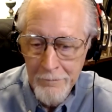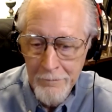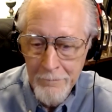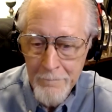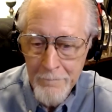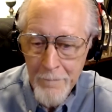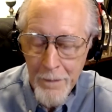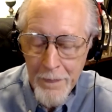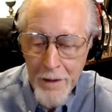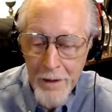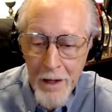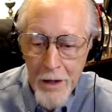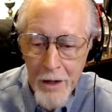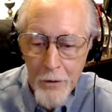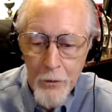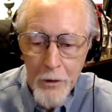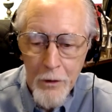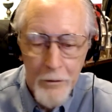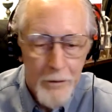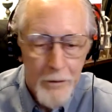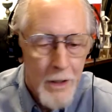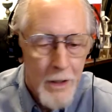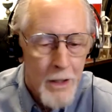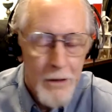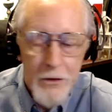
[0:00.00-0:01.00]
Well,
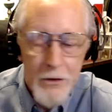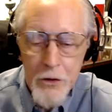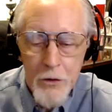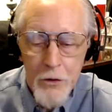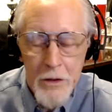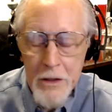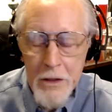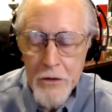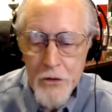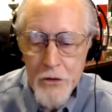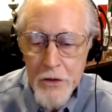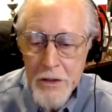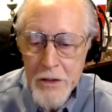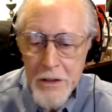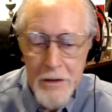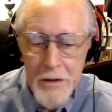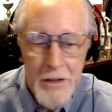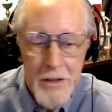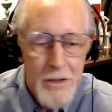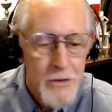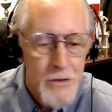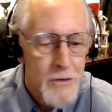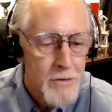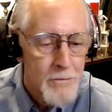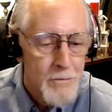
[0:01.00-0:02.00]
you can see these